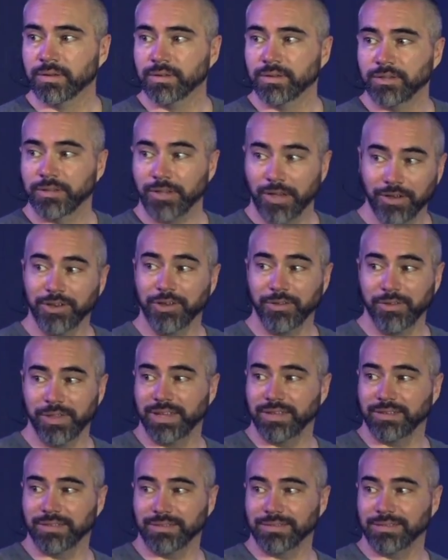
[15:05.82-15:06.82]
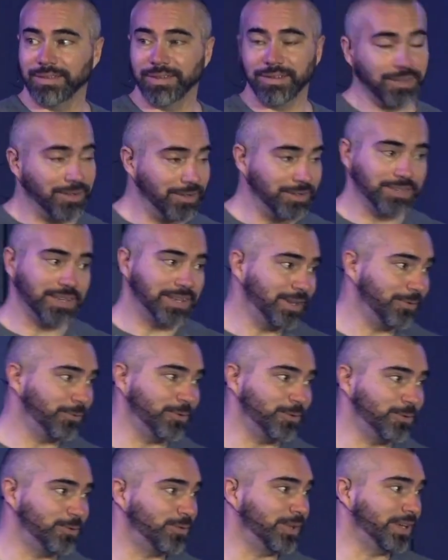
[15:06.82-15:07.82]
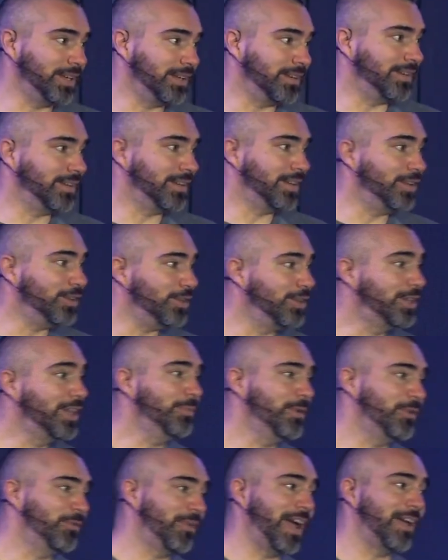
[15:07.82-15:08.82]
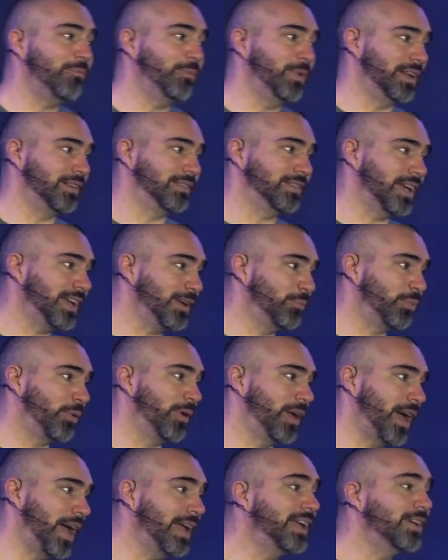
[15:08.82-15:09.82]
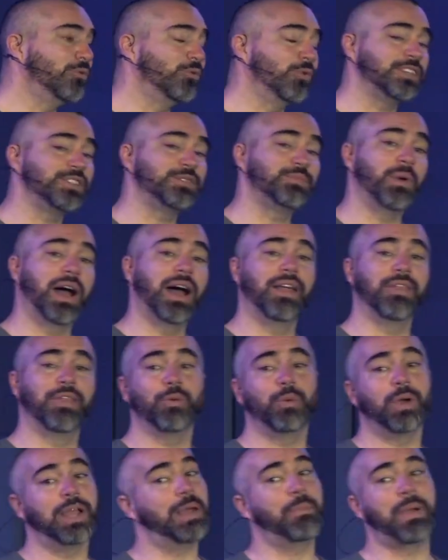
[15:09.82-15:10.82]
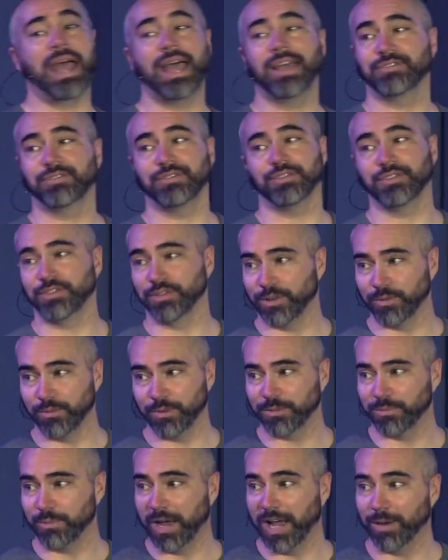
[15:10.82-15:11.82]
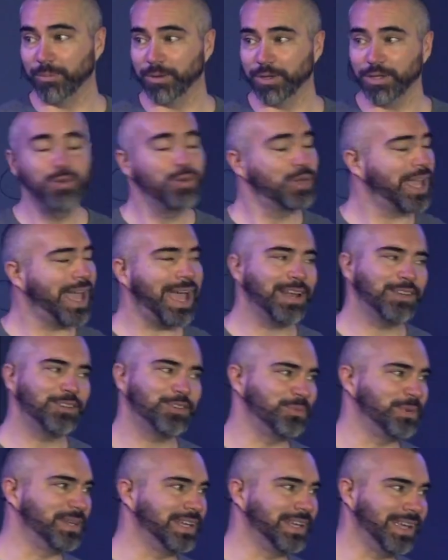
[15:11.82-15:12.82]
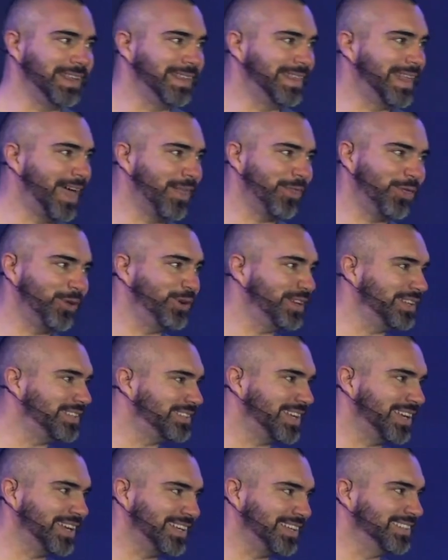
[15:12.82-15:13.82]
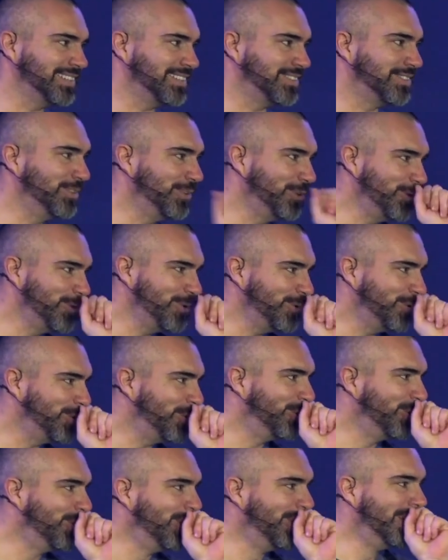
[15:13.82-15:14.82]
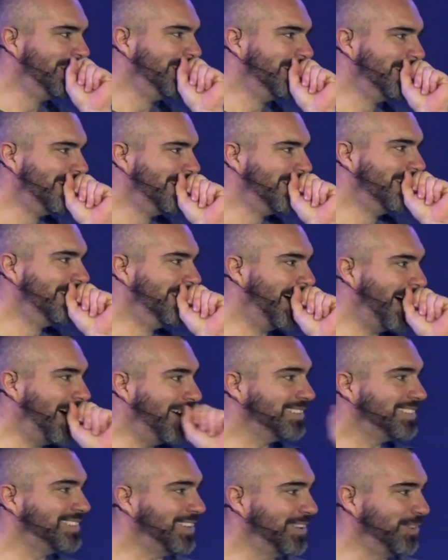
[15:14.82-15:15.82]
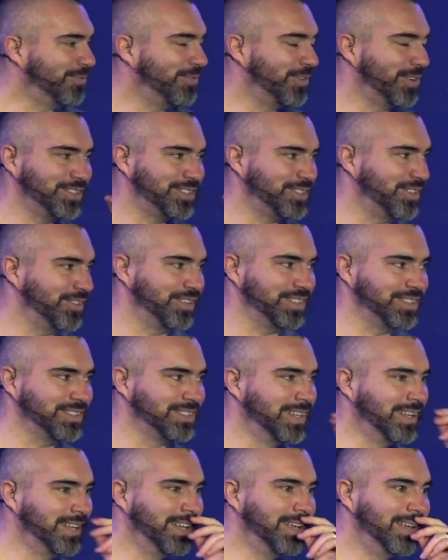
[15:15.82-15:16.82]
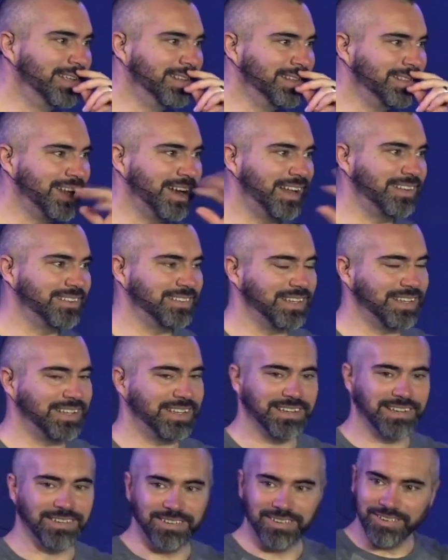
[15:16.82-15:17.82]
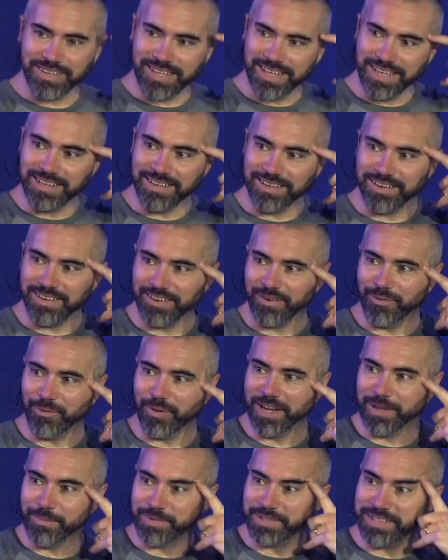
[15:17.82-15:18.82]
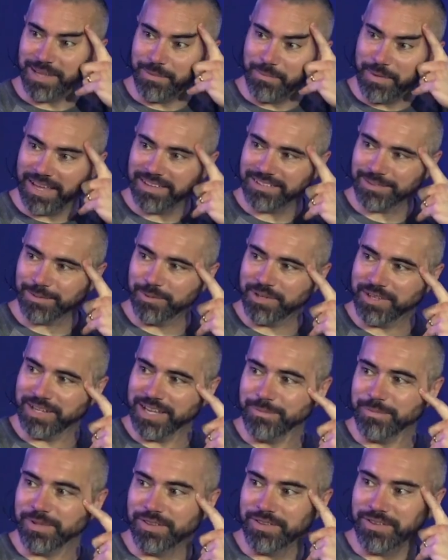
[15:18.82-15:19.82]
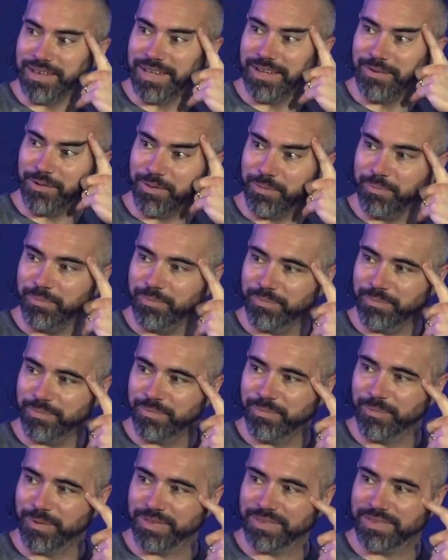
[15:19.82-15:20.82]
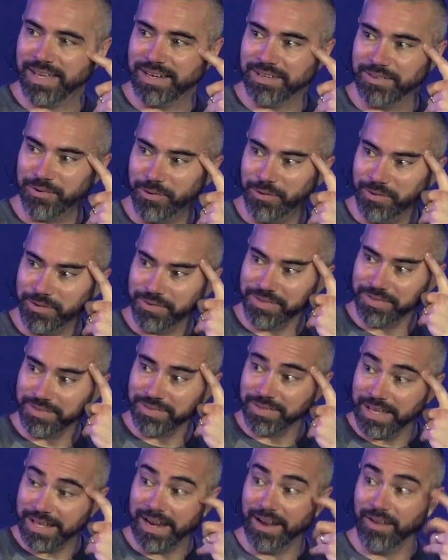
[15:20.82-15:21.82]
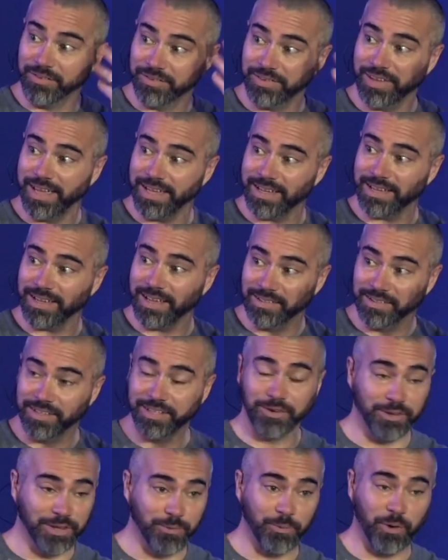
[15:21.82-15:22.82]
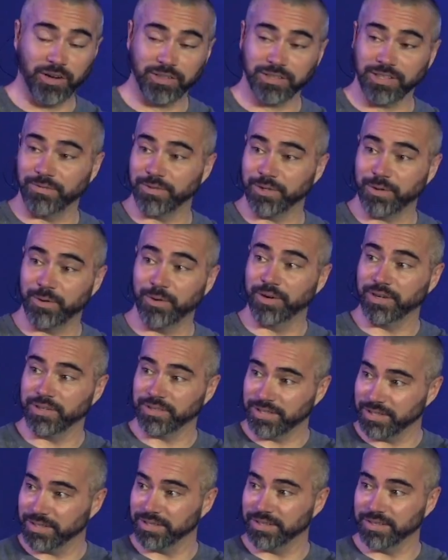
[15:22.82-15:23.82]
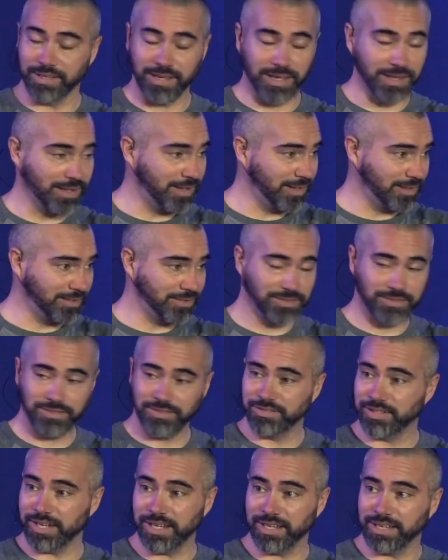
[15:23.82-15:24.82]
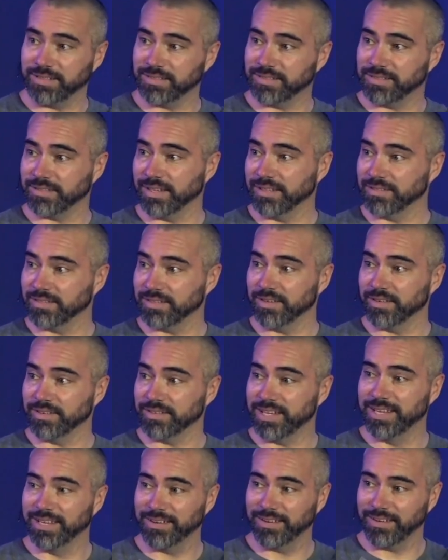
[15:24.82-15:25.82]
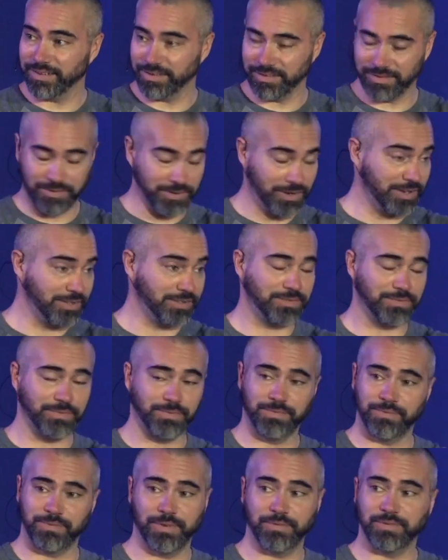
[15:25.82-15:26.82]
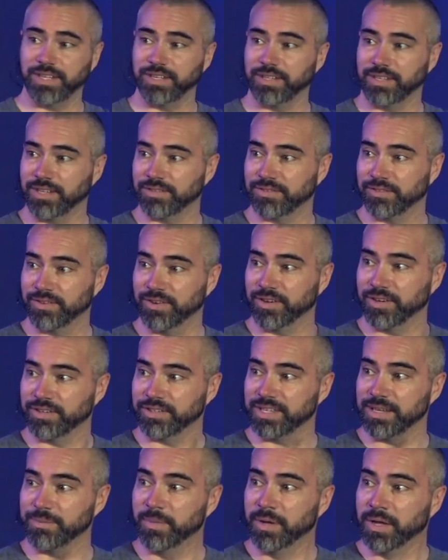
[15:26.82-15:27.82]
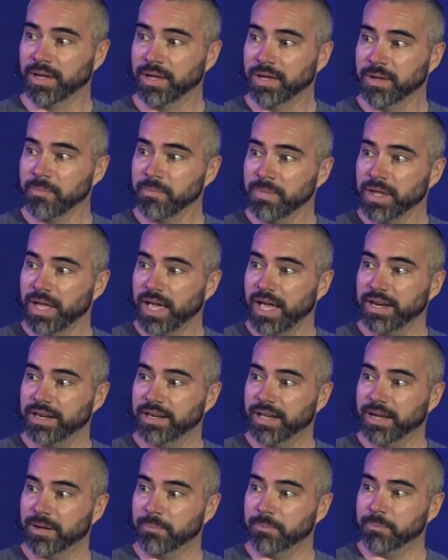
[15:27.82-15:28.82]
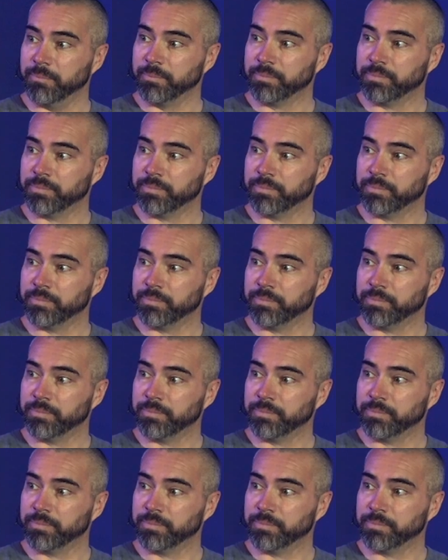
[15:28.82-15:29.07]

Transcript: Y'all know that there's a difference between, you give me five minutes, I can, I can respond the way a pastor should respond, but you catch me in that 30 seconds, I was telling first service, that I was like getting a little heated in our YMCA basketball game the other day with with ten year olds, and I was like, I literally walked off the court to uh, Jake, his son's on our t- uh, or his fifteen kids are on our team, and um,